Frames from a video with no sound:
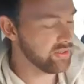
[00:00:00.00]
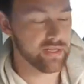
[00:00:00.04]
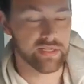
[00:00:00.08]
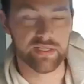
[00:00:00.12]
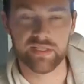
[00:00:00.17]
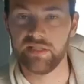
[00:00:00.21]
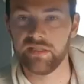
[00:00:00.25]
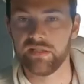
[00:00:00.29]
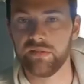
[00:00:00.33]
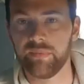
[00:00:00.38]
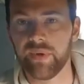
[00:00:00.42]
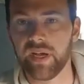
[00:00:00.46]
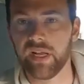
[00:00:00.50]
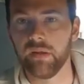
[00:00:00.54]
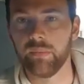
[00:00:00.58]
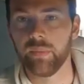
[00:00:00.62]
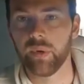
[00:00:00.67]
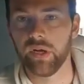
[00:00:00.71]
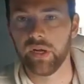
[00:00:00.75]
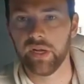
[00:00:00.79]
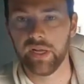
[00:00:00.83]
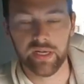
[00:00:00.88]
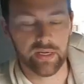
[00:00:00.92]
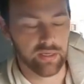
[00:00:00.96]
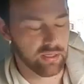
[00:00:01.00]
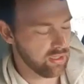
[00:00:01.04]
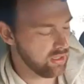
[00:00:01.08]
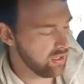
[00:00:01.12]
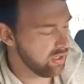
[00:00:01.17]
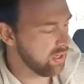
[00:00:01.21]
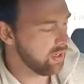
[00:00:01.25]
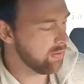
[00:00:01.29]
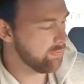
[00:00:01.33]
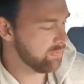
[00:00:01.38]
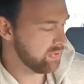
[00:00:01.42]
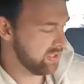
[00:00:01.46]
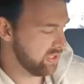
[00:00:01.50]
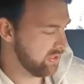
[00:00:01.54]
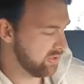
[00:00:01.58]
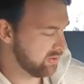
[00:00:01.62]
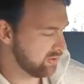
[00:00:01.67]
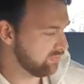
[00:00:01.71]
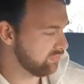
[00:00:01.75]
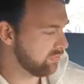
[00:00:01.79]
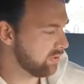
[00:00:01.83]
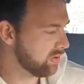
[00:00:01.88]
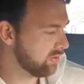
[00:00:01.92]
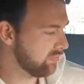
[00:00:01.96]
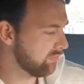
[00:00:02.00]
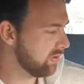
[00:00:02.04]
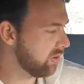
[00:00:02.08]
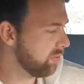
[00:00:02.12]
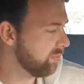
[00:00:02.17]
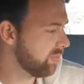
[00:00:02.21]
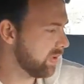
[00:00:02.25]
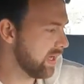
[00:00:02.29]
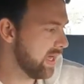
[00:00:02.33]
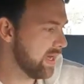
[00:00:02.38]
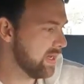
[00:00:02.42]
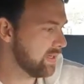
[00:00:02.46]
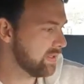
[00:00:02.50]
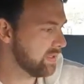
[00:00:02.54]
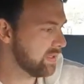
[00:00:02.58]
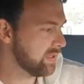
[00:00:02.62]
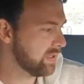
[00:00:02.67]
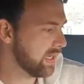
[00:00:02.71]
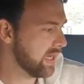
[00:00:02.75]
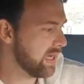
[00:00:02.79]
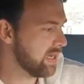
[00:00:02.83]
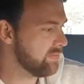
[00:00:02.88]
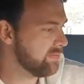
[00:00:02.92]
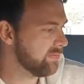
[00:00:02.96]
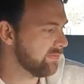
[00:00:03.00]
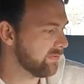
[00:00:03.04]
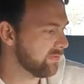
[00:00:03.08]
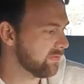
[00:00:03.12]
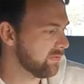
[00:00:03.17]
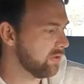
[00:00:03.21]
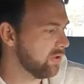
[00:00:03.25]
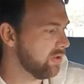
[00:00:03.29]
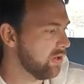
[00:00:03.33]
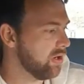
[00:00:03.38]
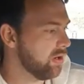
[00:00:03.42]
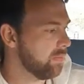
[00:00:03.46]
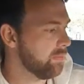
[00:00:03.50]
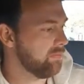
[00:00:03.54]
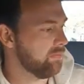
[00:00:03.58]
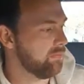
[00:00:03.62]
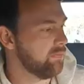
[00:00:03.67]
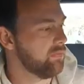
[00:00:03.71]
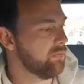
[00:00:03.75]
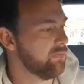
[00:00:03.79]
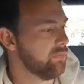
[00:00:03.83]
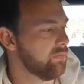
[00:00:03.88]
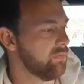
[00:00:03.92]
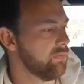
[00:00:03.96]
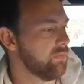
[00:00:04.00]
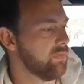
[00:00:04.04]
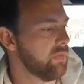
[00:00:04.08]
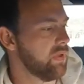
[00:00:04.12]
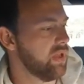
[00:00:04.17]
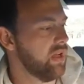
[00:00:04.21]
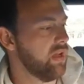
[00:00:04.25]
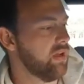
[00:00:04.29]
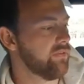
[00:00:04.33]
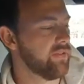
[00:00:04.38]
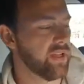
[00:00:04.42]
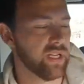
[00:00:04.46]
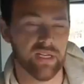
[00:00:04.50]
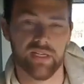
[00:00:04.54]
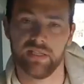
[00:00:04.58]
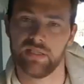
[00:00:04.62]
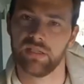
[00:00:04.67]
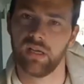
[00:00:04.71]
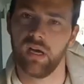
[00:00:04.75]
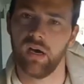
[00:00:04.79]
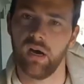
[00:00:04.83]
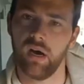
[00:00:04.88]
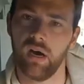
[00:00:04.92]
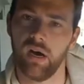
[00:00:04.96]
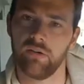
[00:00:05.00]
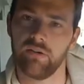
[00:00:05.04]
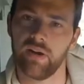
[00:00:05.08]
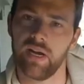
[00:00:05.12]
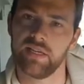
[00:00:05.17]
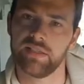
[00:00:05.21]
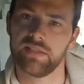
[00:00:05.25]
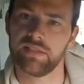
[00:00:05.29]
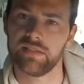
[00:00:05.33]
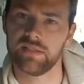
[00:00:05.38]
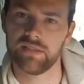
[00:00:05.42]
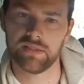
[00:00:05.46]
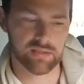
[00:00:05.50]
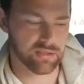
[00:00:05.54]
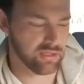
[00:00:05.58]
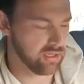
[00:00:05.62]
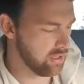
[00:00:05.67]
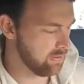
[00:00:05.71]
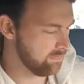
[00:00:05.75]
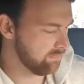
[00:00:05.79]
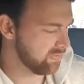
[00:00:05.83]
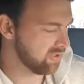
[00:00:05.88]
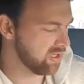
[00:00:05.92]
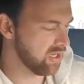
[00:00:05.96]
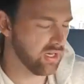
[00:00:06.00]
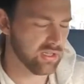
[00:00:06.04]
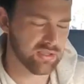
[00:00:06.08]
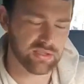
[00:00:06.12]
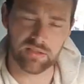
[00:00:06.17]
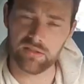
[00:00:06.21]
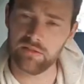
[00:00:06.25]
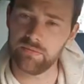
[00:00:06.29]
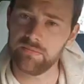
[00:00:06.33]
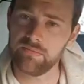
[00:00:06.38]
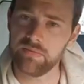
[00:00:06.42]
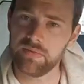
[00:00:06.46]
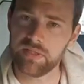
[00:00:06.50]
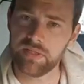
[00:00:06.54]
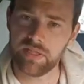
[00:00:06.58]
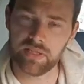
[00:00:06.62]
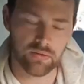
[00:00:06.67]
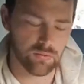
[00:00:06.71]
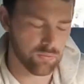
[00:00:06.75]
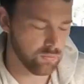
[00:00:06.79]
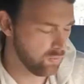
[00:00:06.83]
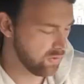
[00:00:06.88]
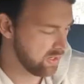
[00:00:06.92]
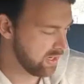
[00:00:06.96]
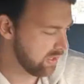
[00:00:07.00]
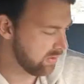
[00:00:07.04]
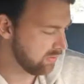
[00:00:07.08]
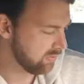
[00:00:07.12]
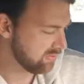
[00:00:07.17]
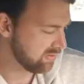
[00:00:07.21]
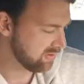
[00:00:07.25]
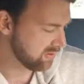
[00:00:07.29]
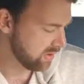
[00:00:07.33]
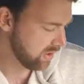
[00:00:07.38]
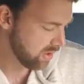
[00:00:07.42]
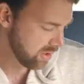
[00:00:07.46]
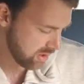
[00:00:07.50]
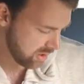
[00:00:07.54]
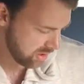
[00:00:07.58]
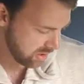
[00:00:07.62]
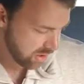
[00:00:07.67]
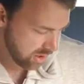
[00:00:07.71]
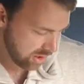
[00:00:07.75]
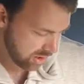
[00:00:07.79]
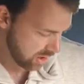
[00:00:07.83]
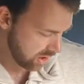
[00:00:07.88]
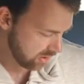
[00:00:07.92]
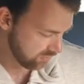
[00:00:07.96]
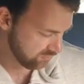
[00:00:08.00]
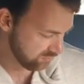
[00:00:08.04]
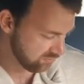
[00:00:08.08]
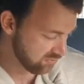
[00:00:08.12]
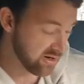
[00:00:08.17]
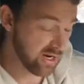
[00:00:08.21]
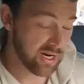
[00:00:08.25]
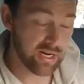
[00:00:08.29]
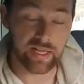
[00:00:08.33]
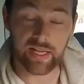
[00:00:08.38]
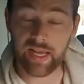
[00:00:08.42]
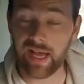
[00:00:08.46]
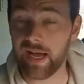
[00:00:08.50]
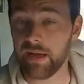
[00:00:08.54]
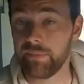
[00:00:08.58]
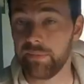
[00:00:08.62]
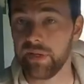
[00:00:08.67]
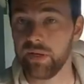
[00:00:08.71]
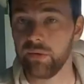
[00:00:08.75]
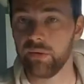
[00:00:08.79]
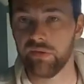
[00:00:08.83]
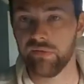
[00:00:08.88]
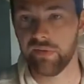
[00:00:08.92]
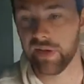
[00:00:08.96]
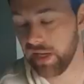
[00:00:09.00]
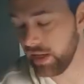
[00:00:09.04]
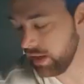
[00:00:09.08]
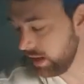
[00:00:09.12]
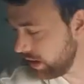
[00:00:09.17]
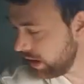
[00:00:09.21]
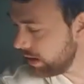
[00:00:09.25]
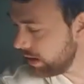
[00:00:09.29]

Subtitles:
this is the bed I put in. It's a rock and roll bed, came from I think it's RS Customs in Wales. Really happy with it.